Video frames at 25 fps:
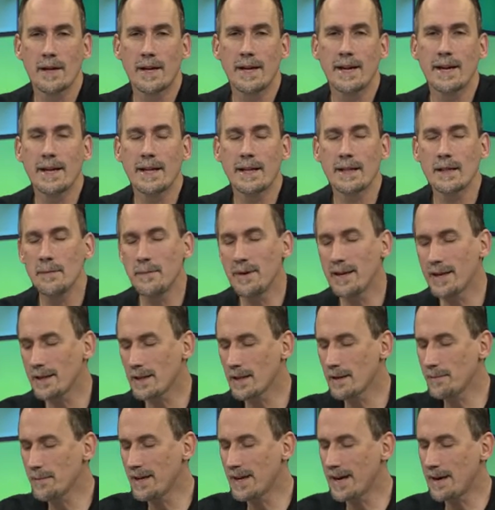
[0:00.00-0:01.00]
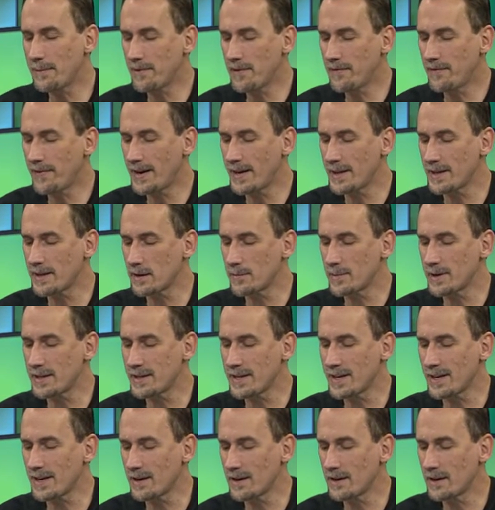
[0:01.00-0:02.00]
can I let ahead. me let me amplify a little bit
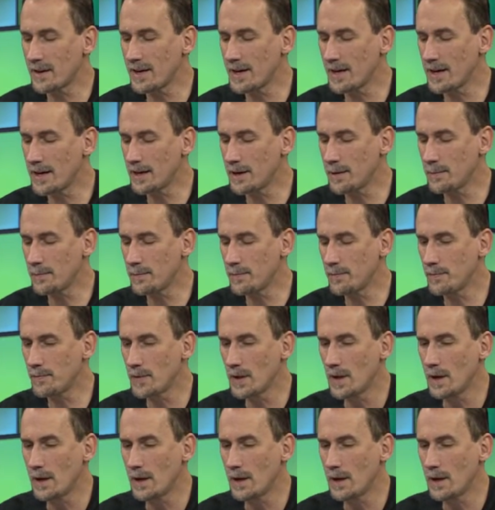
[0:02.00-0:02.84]
there. Um,